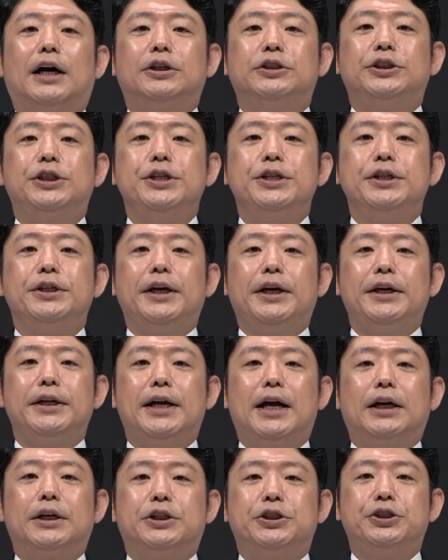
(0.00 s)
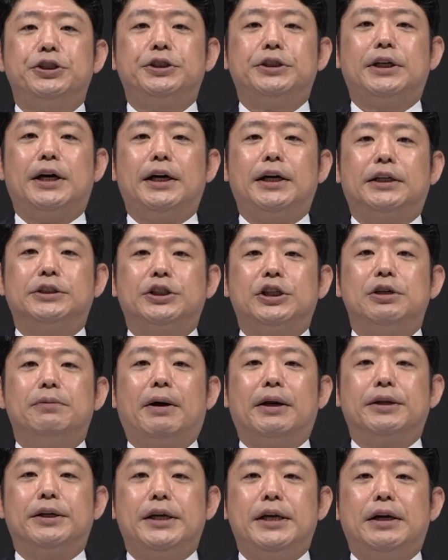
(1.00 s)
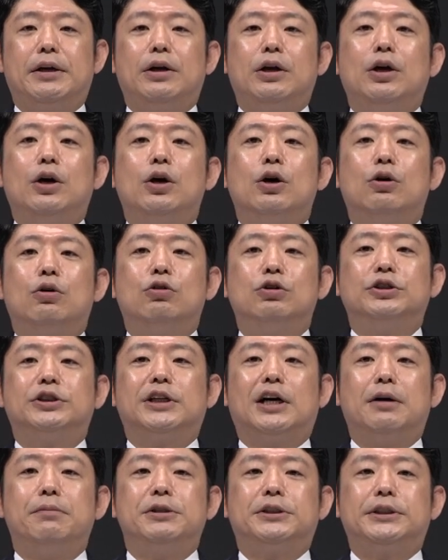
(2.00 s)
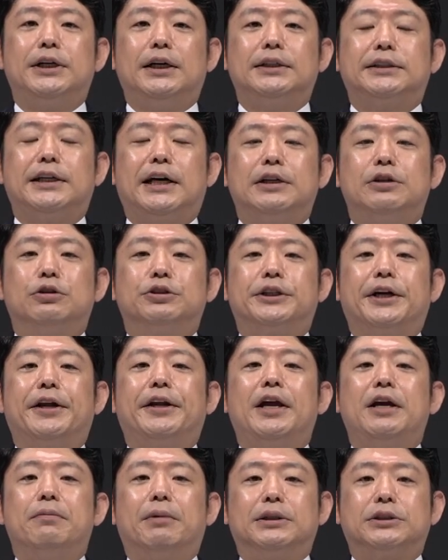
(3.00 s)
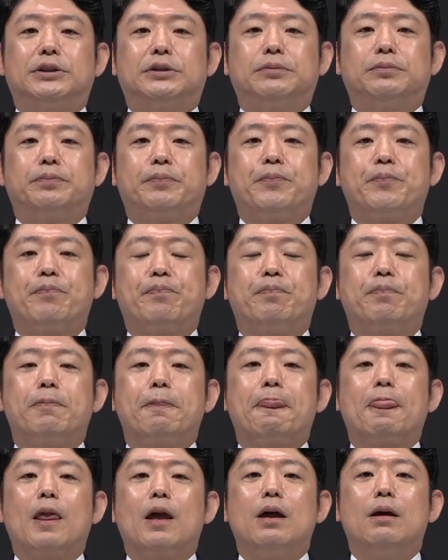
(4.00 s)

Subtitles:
where AI makes all driving decisions based solely on camera footage.